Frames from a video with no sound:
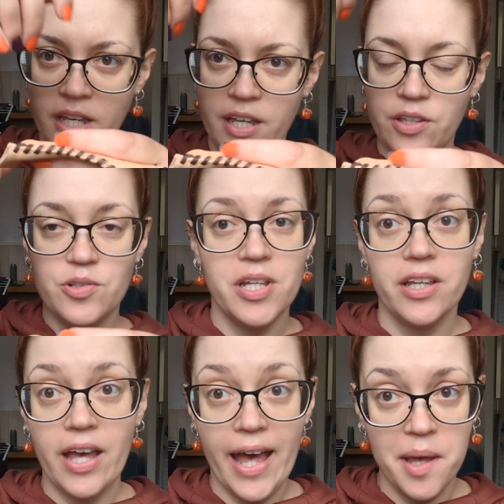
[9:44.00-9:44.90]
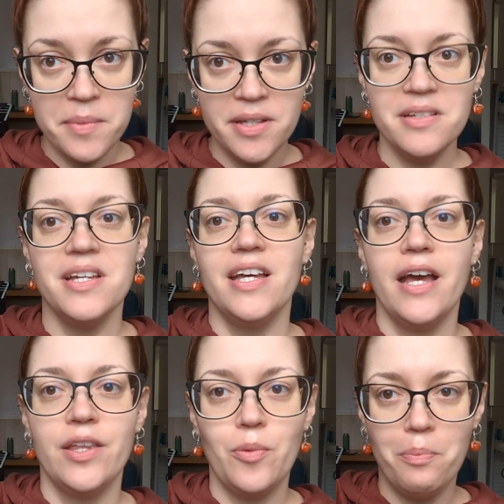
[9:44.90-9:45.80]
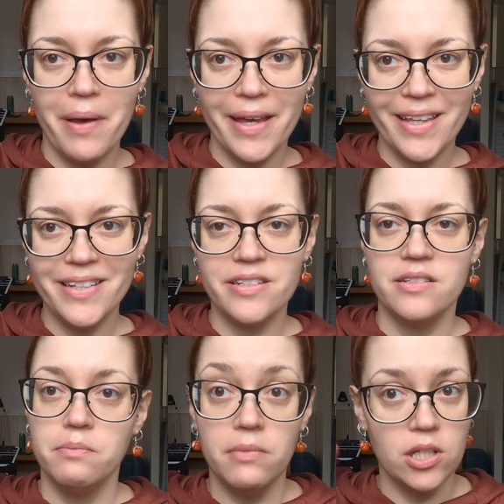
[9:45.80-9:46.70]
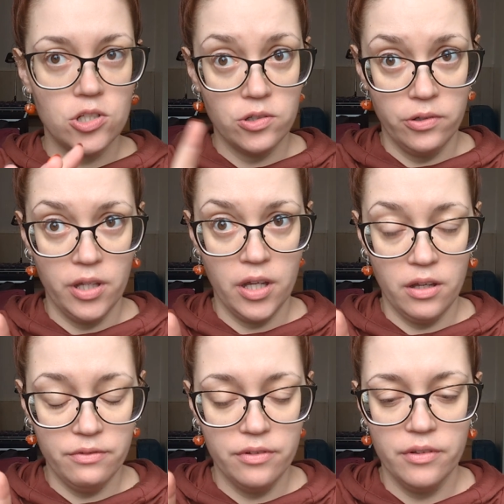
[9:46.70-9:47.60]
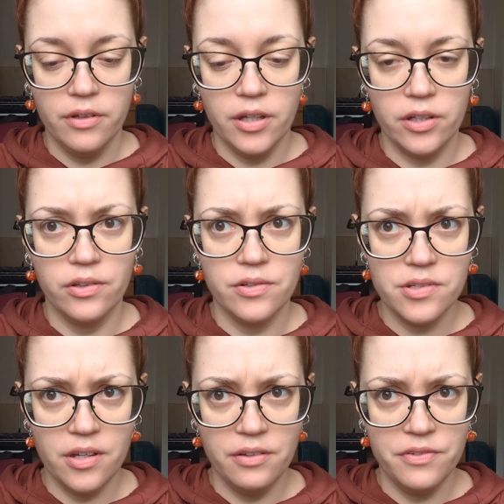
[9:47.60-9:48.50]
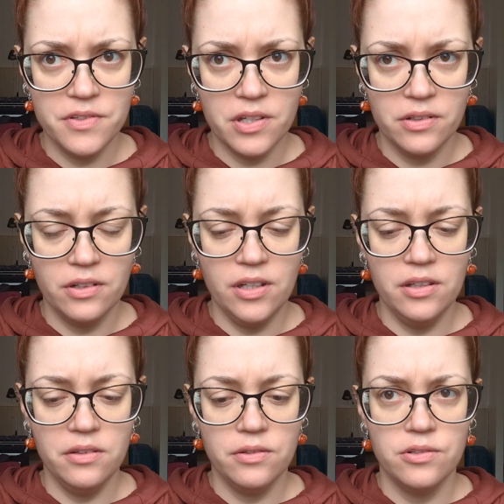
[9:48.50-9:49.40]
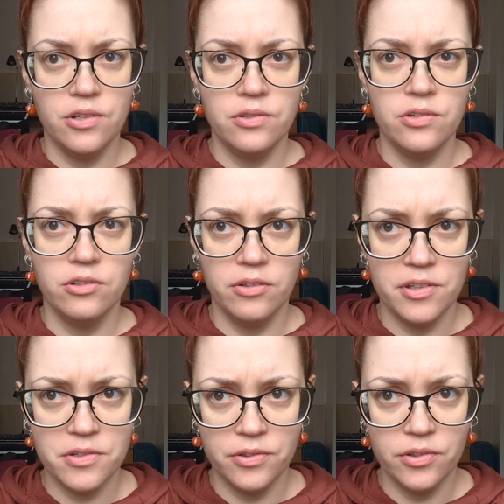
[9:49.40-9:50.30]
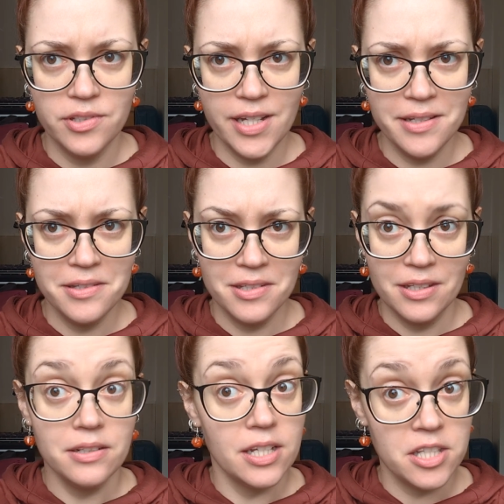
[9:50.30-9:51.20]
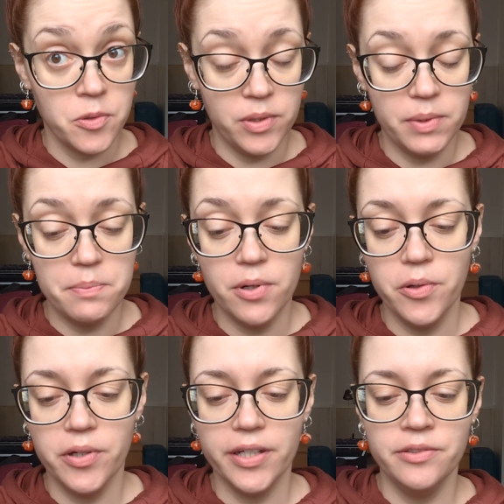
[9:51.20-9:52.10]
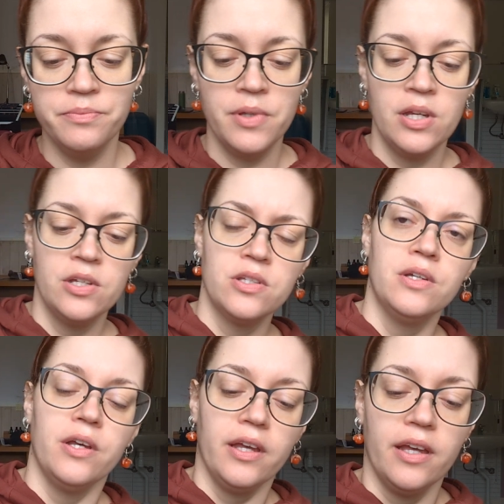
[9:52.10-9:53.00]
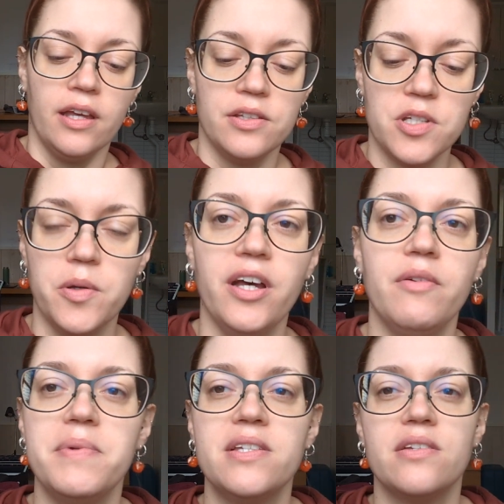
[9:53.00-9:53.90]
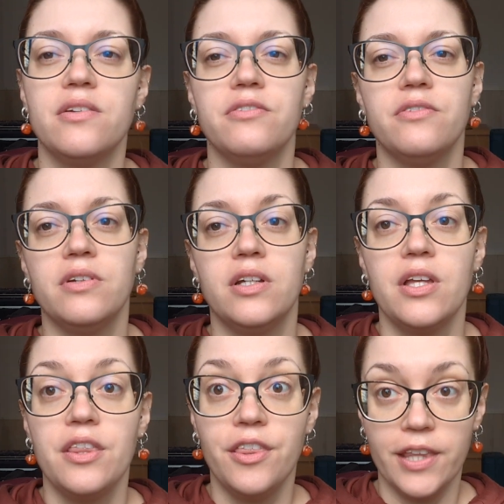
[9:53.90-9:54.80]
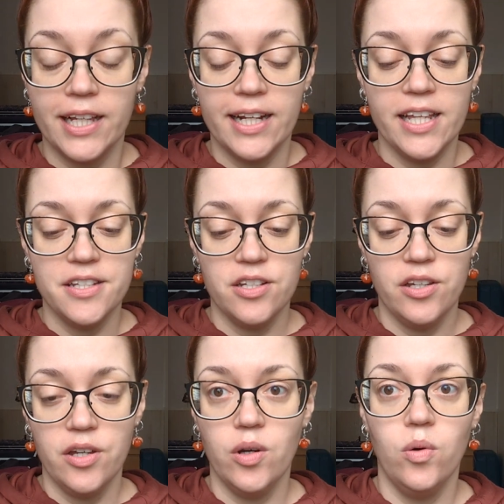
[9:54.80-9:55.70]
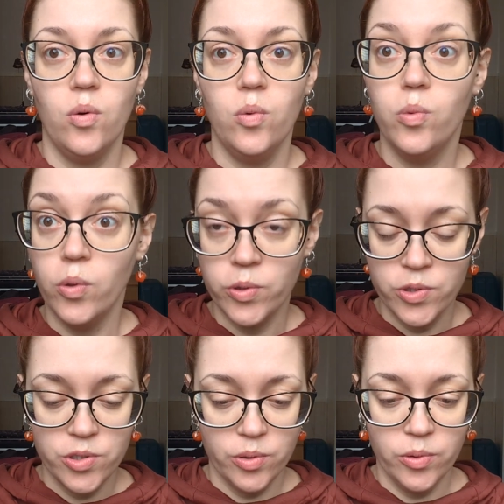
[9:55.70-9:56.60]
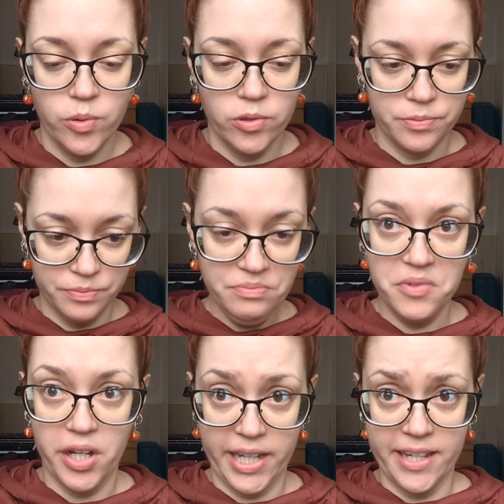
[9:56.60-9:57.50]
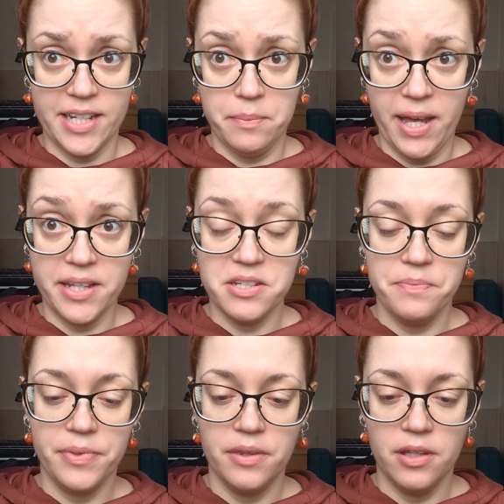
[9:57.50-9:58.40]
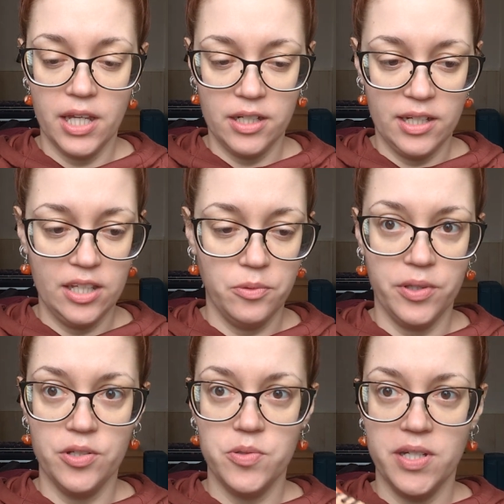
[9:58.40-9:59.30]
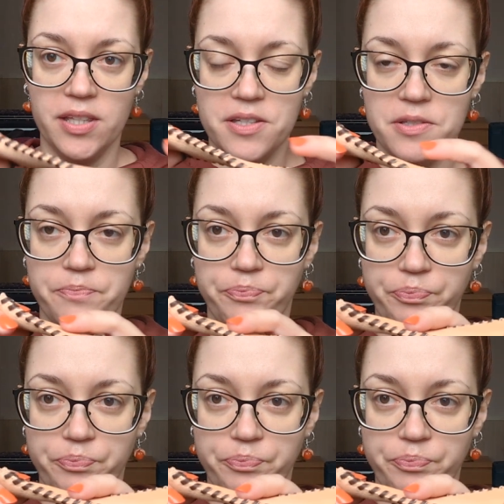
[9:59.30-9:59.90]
and you take a hammer and you bang it, make sure you have a good surface underneath. Don't do this on your desk will be broken. So have a piece of thick leather or wood or a cutting mat underneath when you're doing this.